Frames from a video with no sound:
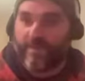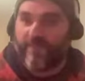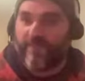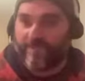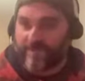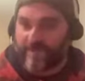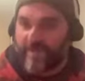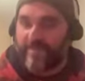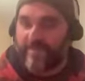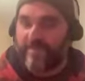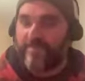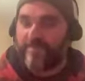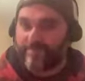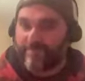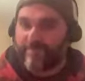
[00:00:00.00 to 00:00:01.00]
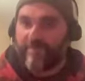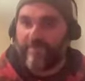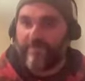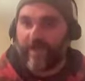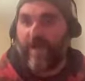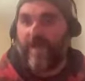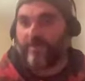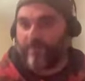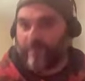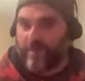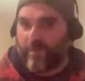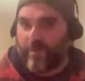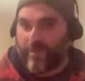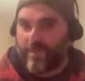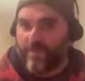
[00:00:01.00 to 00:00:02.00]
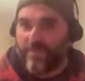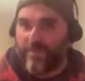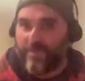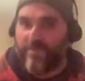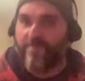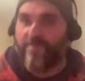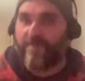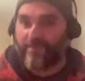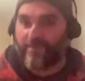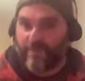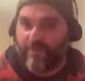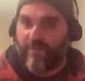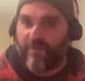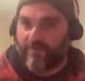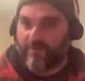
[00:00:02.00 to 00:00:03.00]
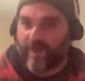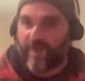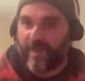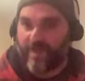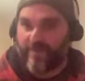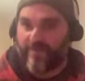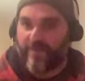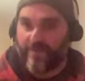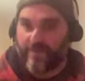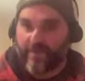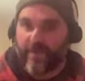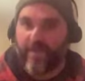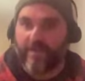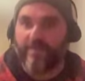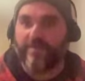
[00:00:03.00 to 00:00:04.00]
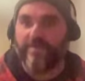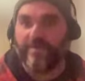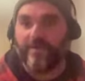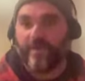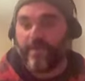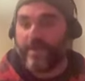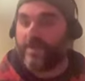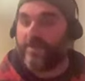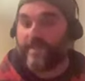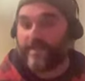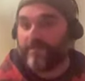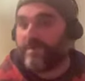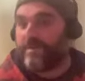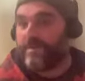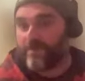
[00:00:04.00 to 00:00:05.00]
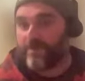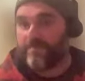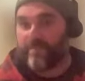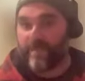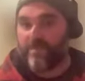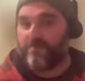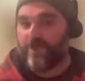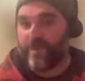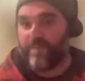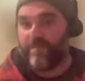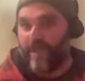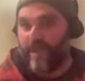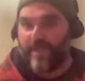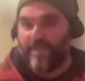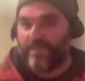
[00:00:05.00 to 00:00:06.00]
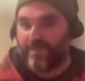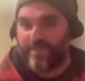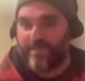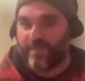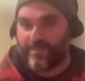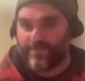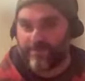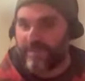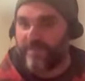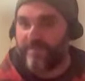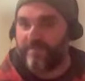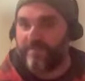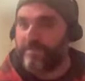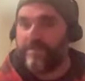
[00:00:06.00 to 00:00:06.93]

definitely need to ask those questions just to make sure I've got the right kind of note taker, because it really could make or break my academic career.